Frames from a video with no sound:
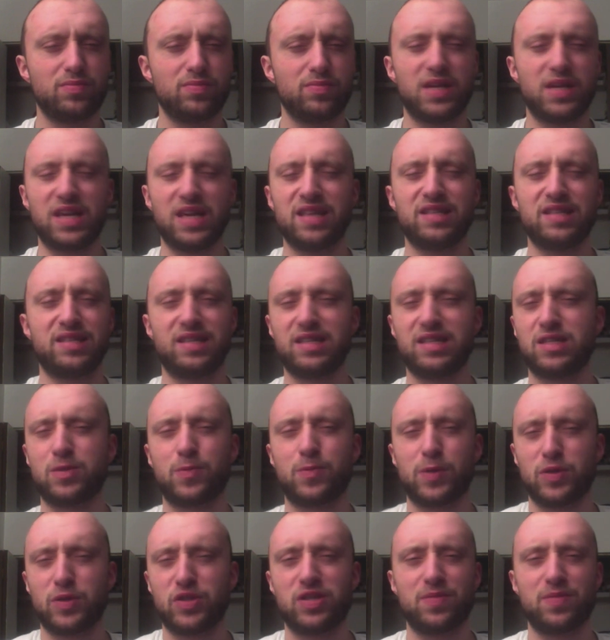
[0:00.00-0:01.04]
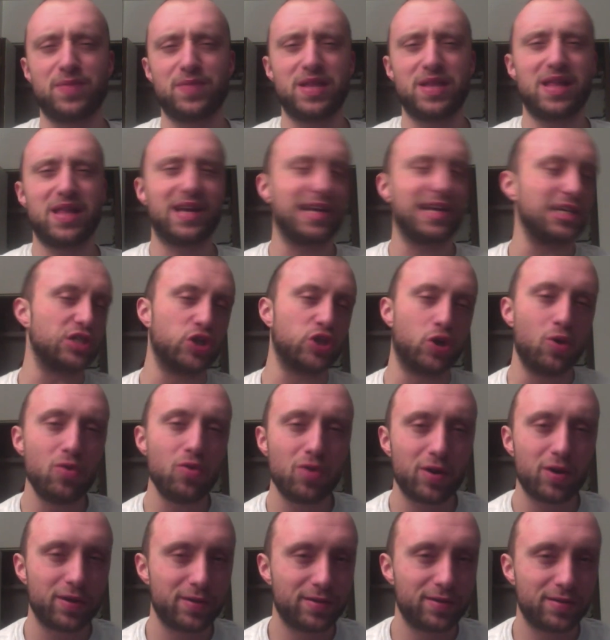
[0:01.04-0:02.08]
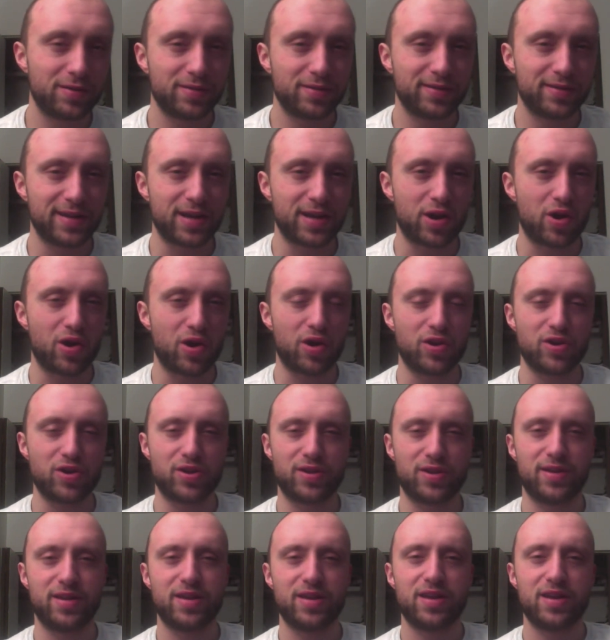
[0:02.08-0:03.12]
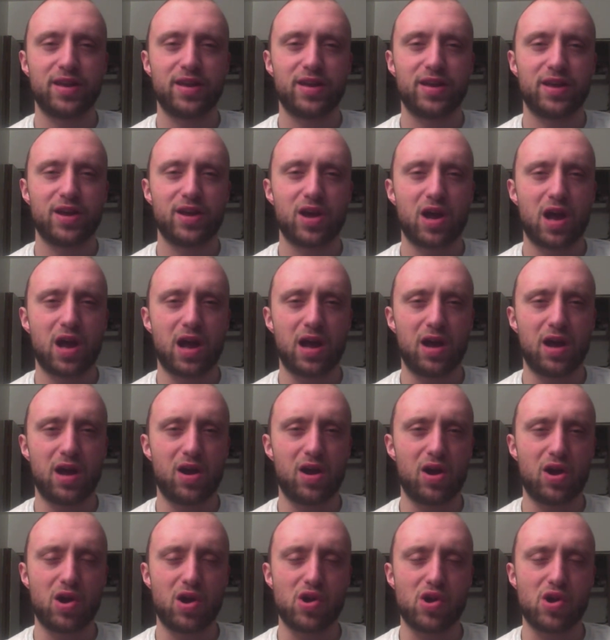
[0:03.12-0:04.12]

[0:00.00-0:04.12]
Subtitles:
is this supposed to be like a joke? Like, are